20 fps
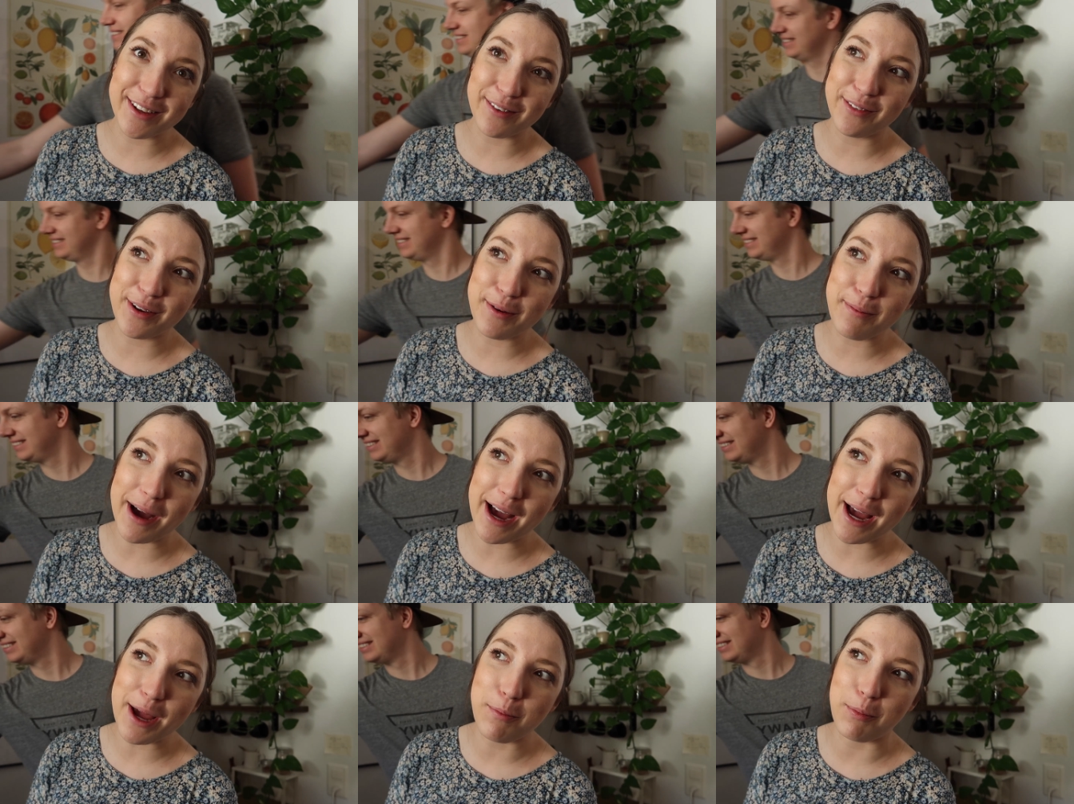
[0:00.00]
did we
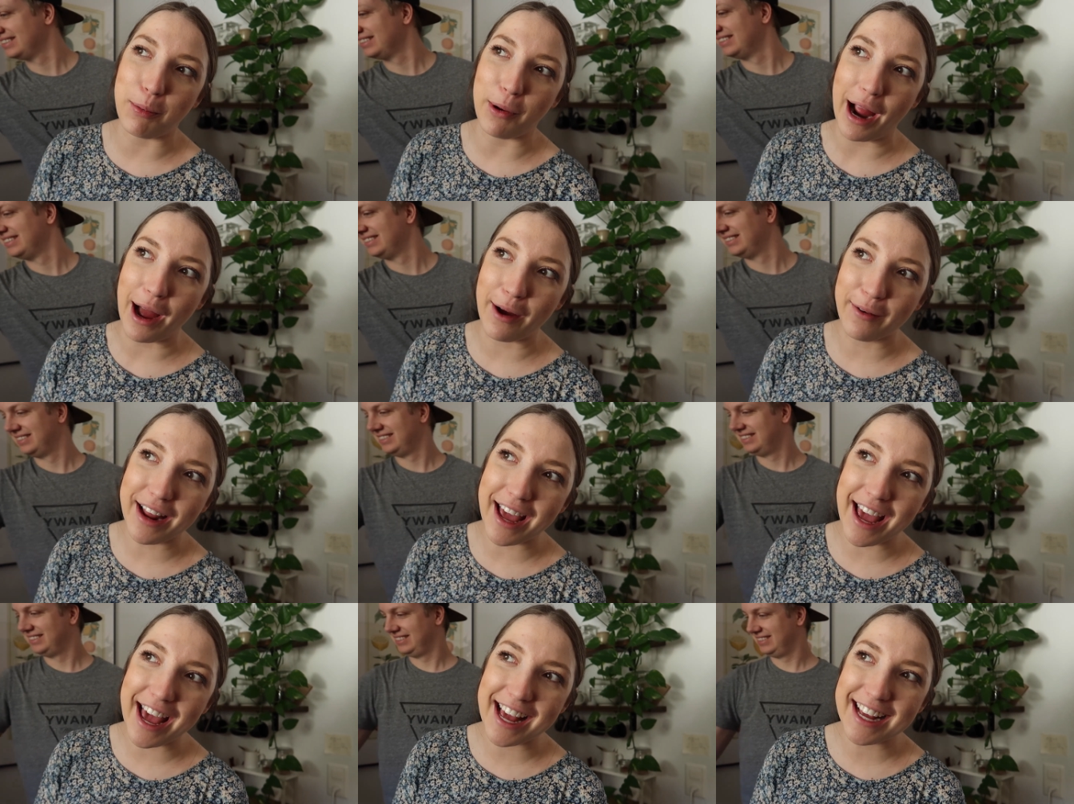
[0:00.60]
buy
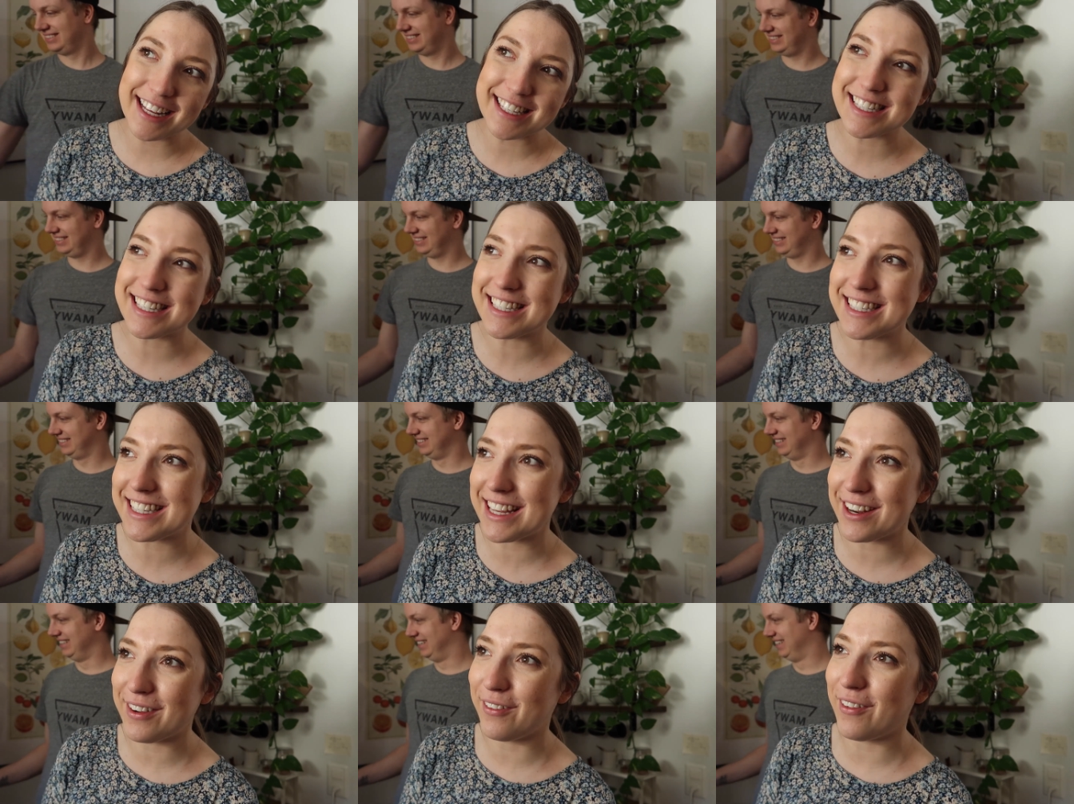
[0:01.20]
brown eggs
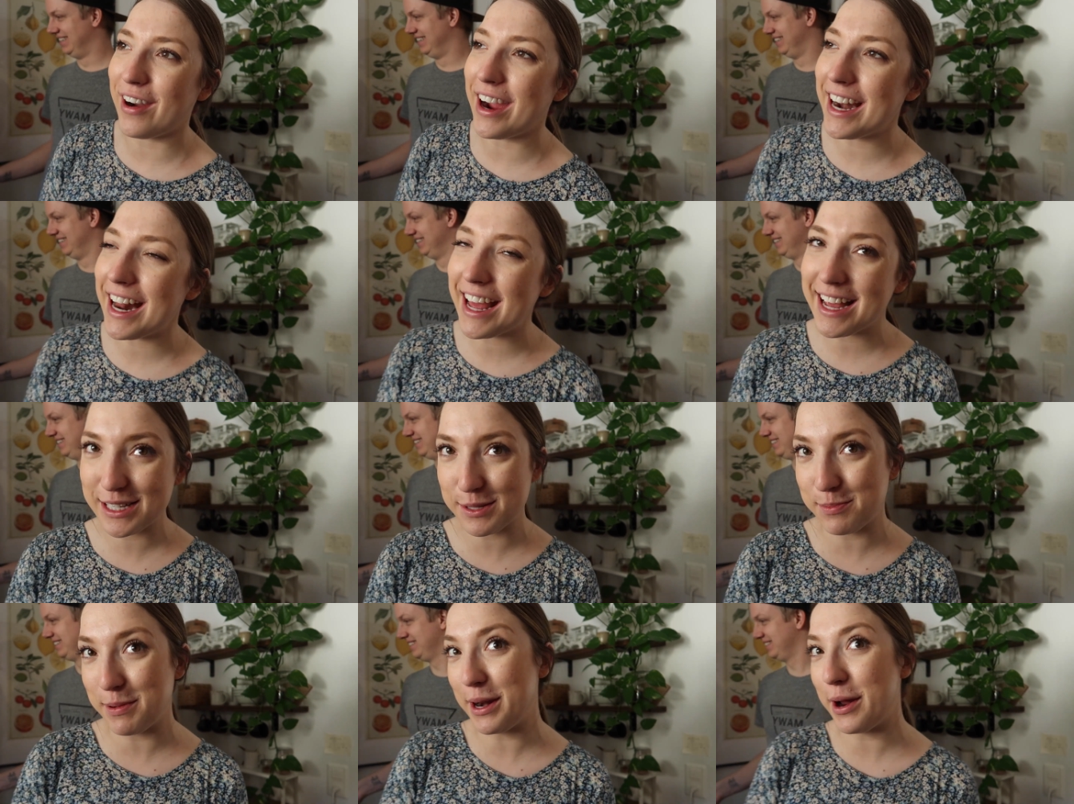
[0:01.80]
instead of white
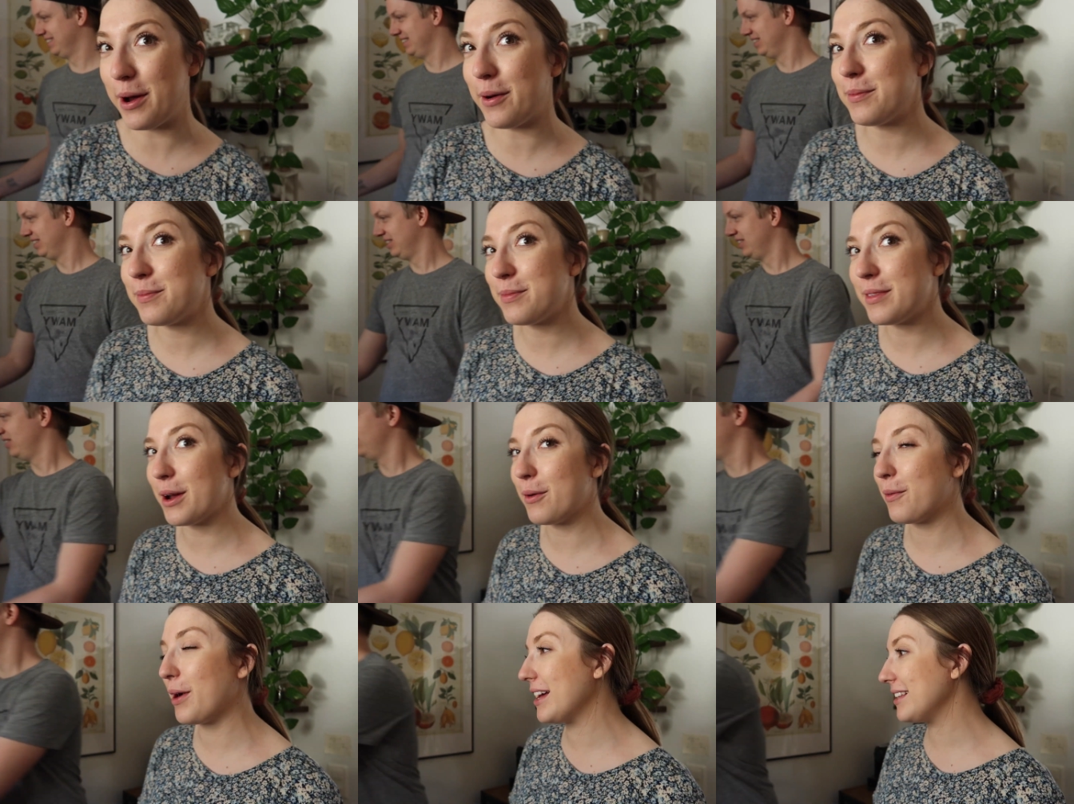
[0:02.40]
eggs? But no,
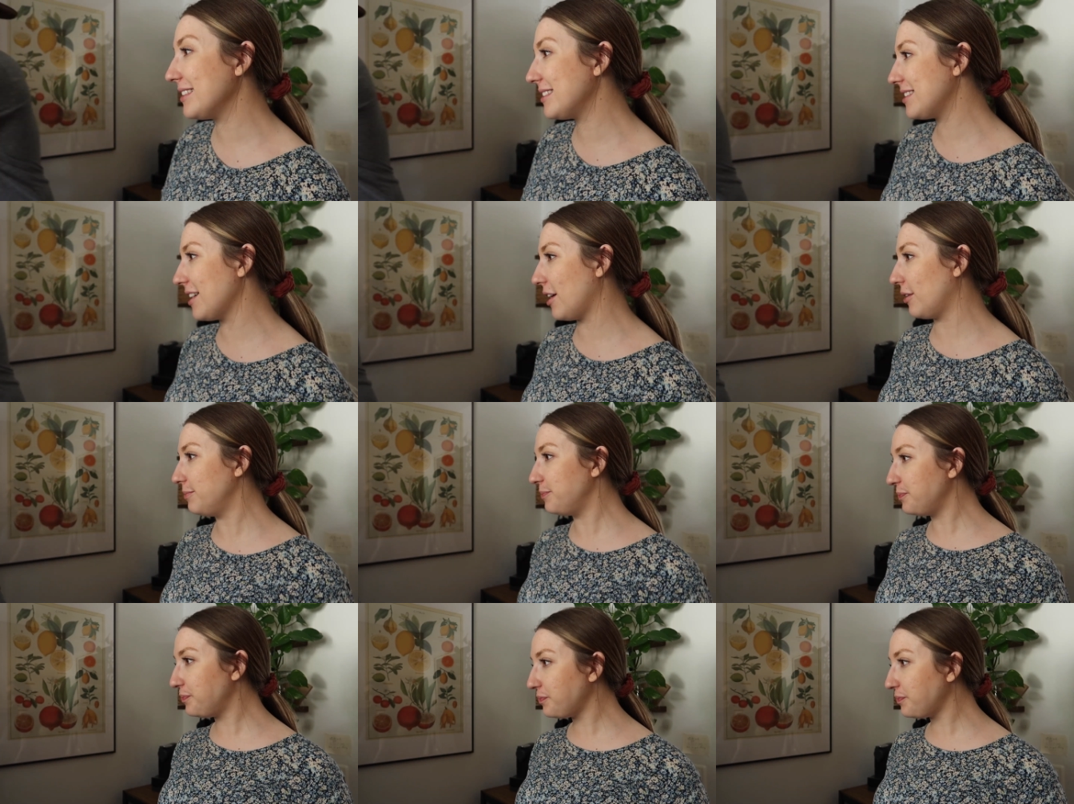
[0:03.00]
they're white. So